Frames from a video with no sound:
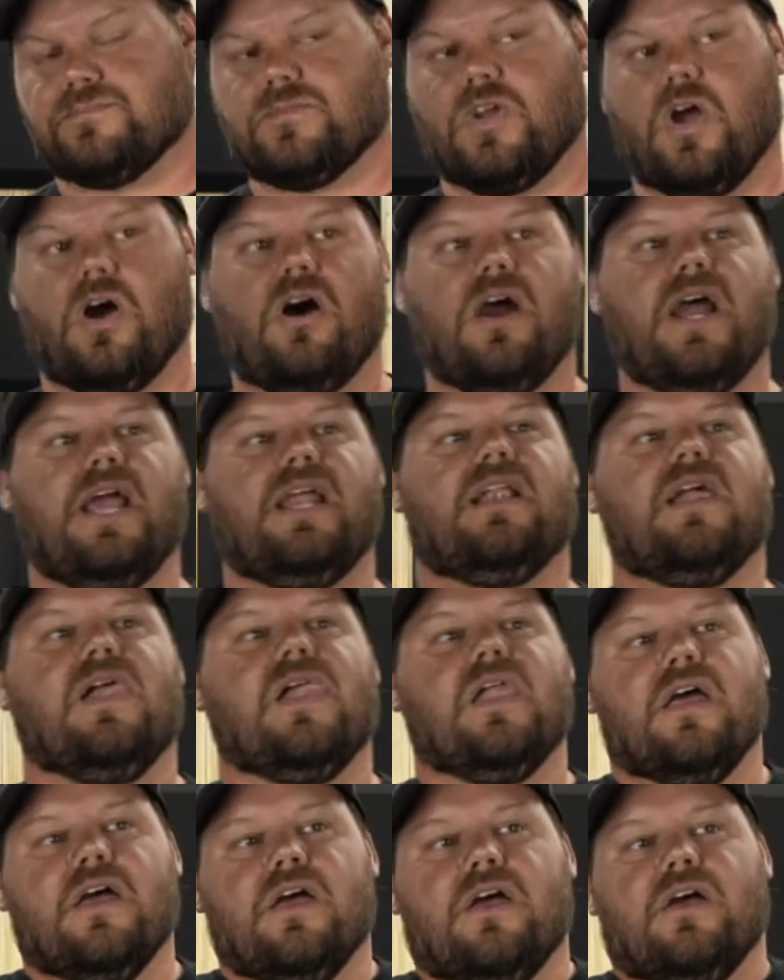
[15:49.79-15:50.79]
All right.
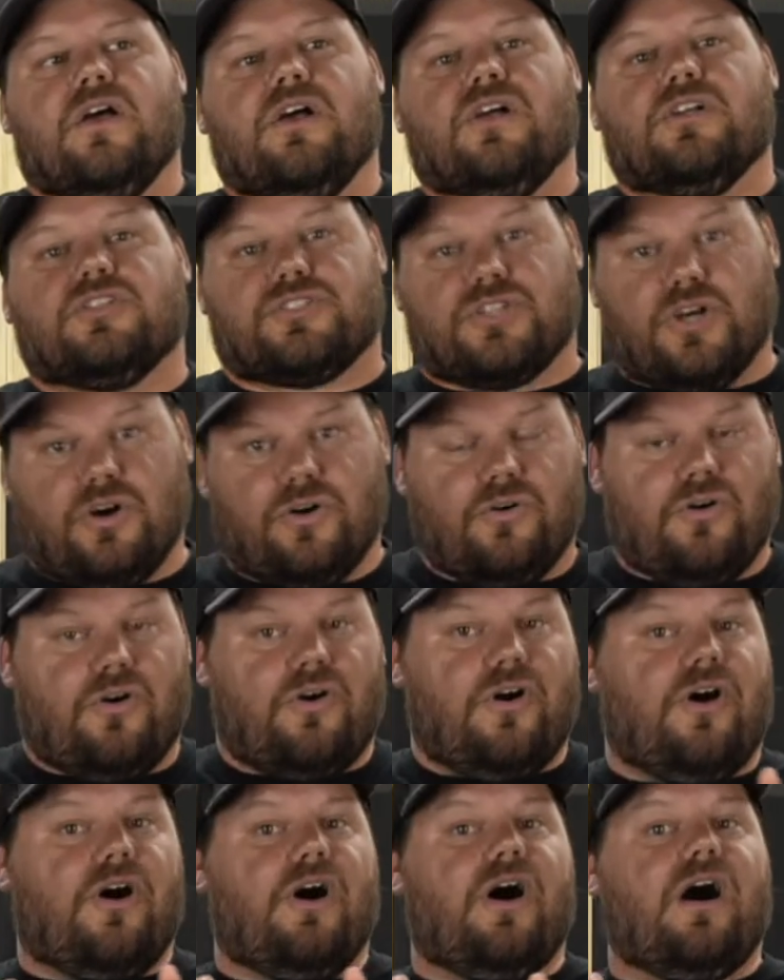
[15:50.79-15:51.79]
So
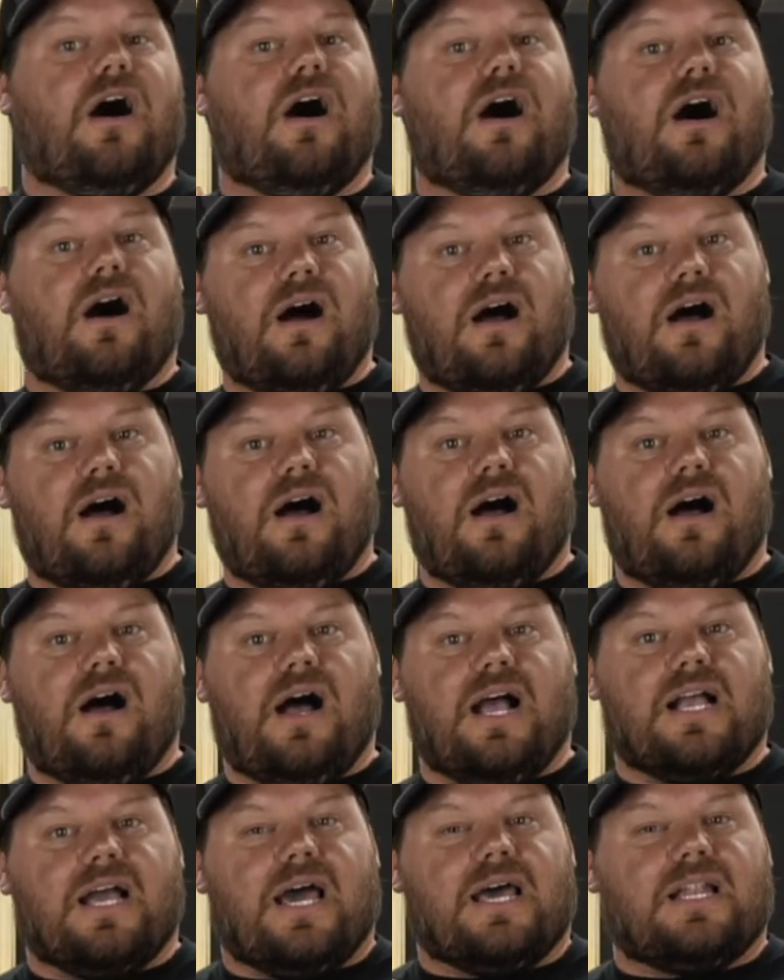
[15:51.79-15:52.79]

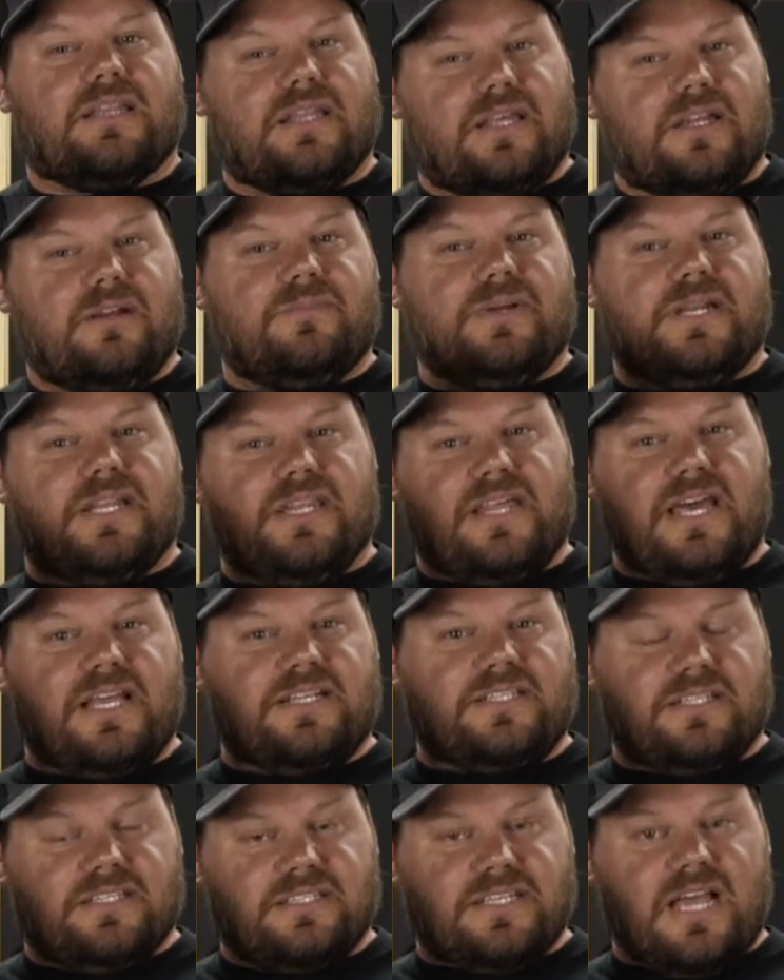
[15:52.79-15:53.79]
I got a little bit of that
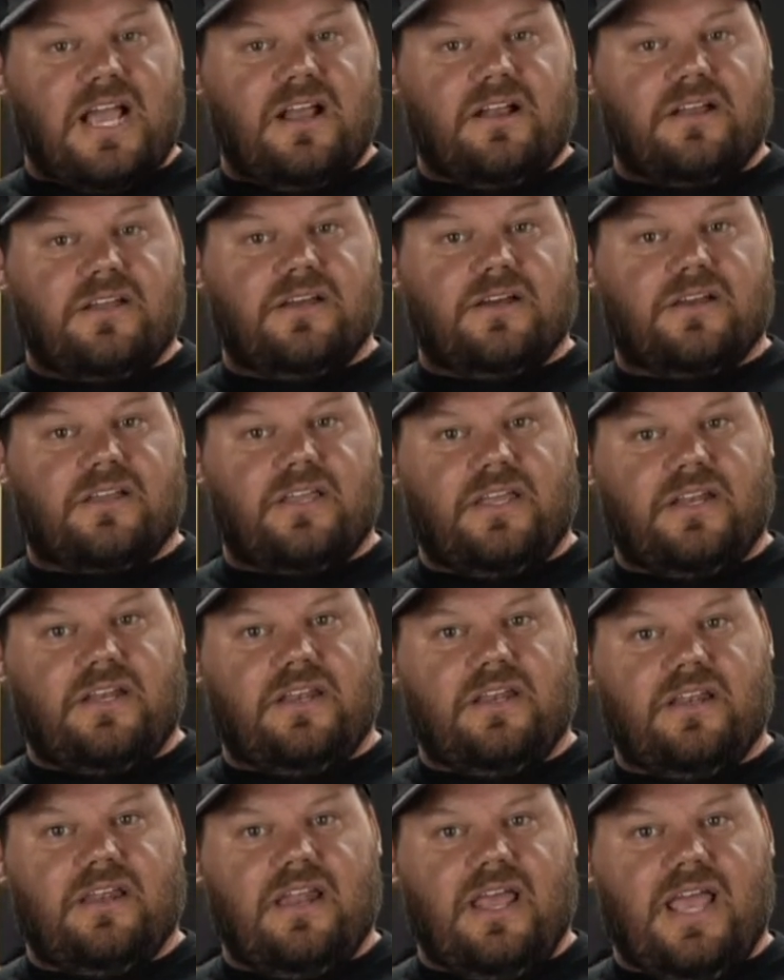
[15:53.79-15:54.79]
desire
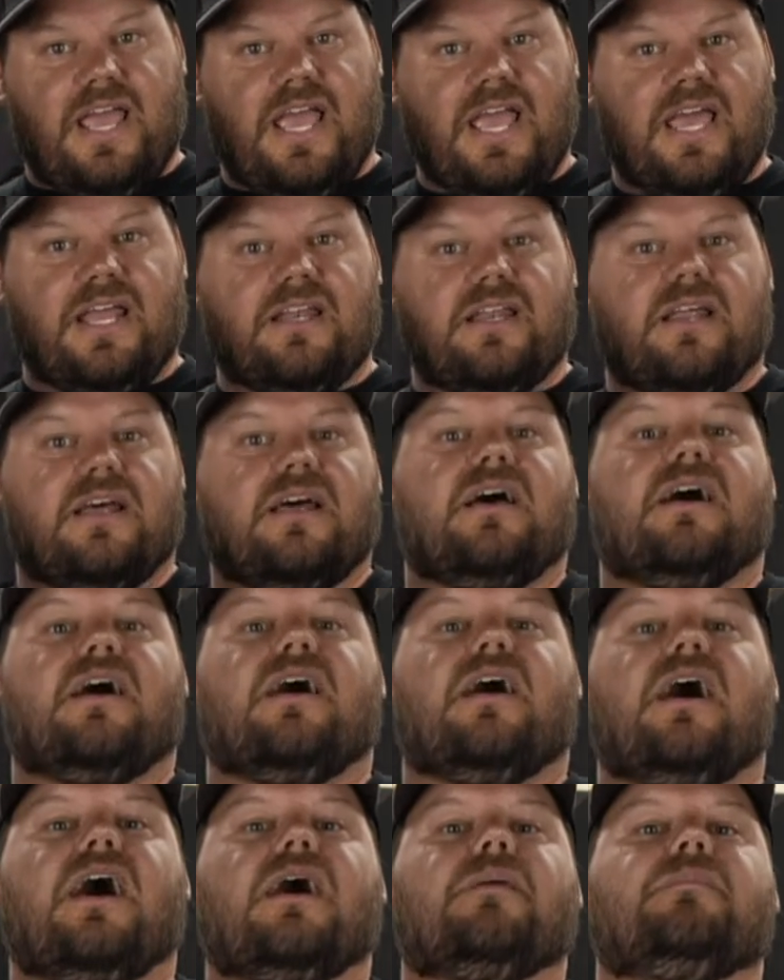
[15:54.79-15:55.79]
cooking, and
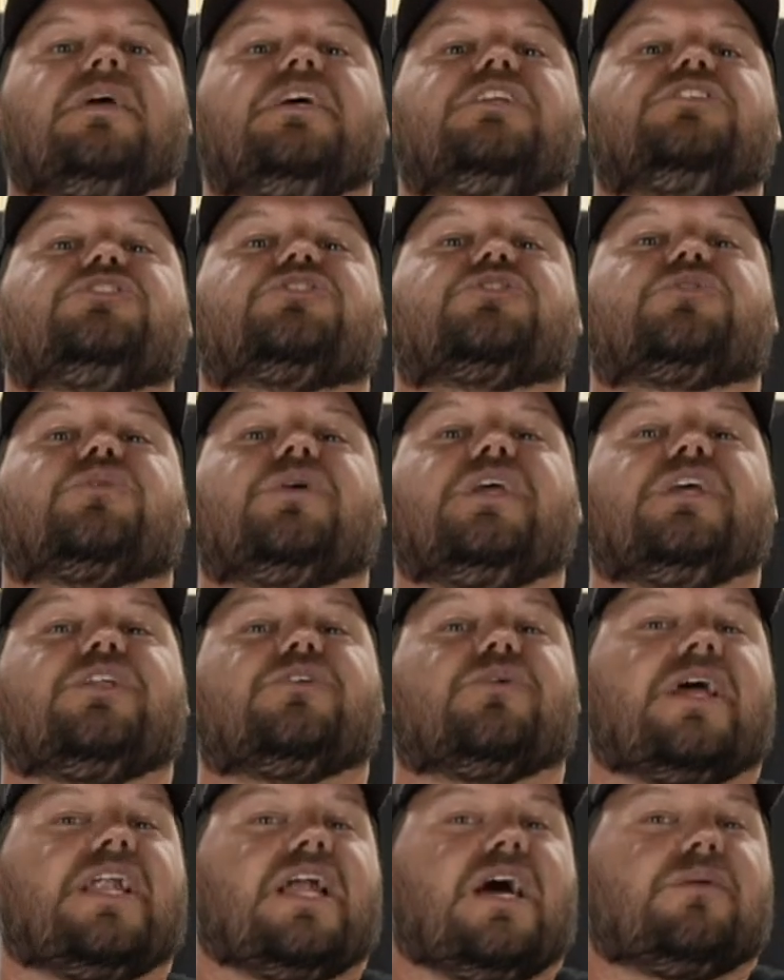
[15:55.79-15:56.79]
I'm intrigued,
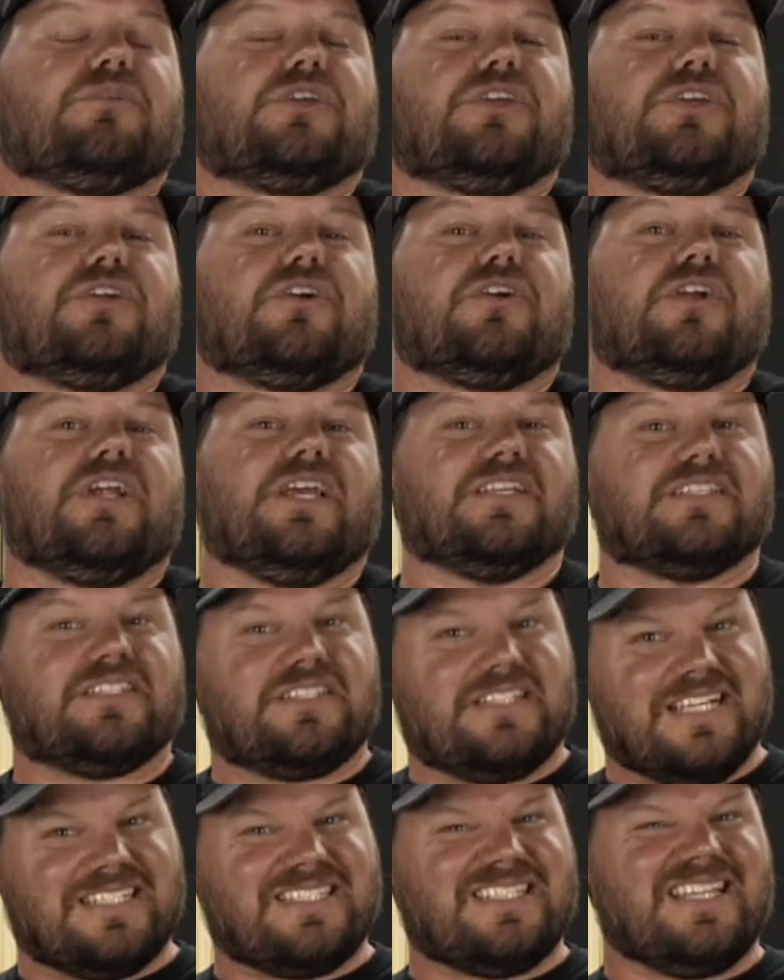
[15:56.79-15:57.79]
right? I'm curious.
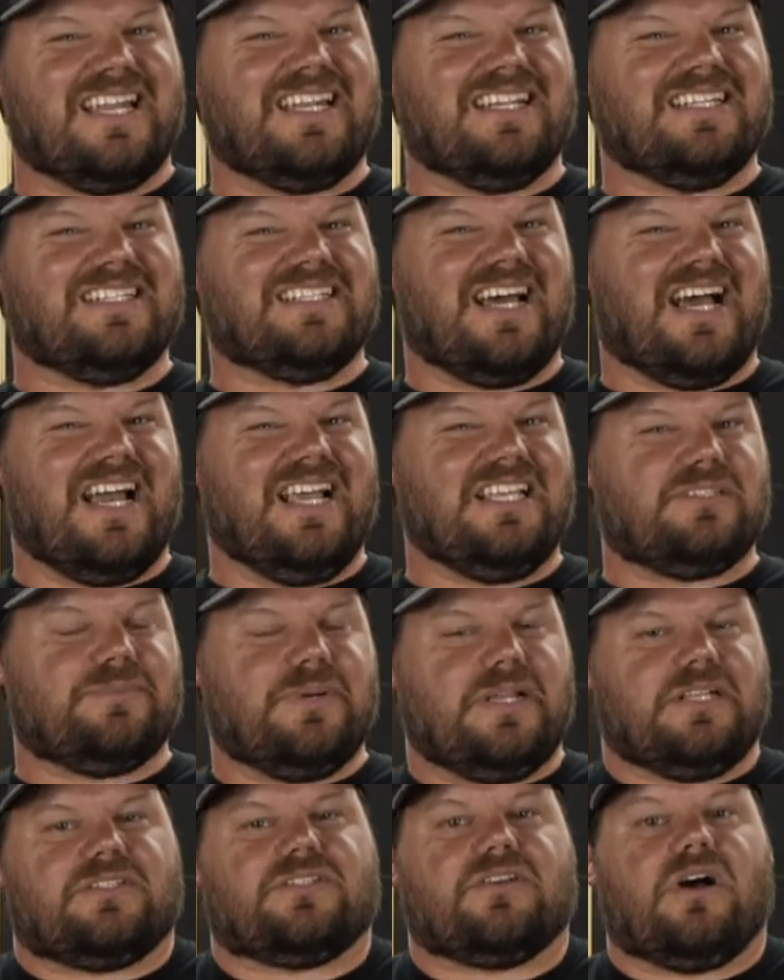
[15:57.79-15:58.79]
That's that
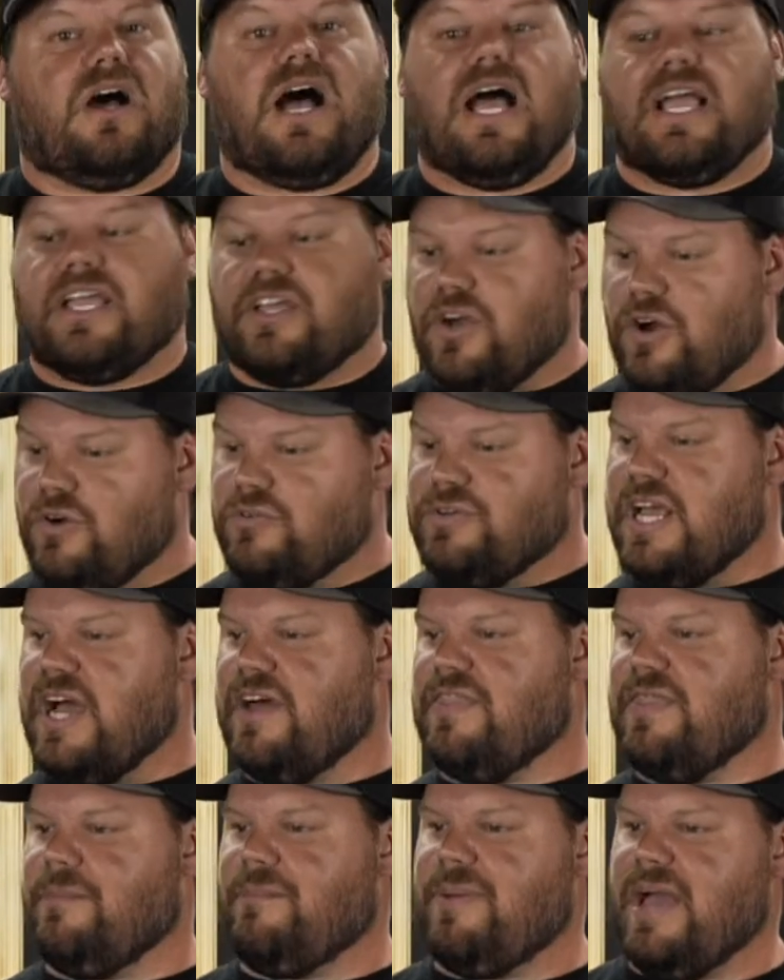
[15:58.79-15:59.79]
enticement. So I go down
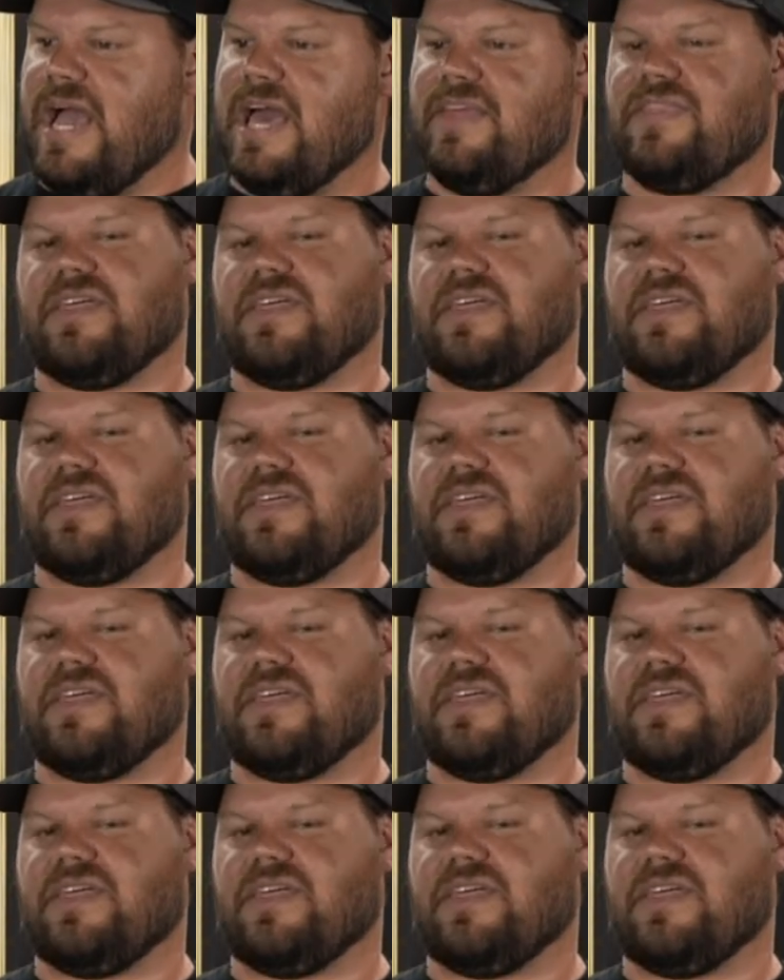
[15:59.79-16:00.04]
the path.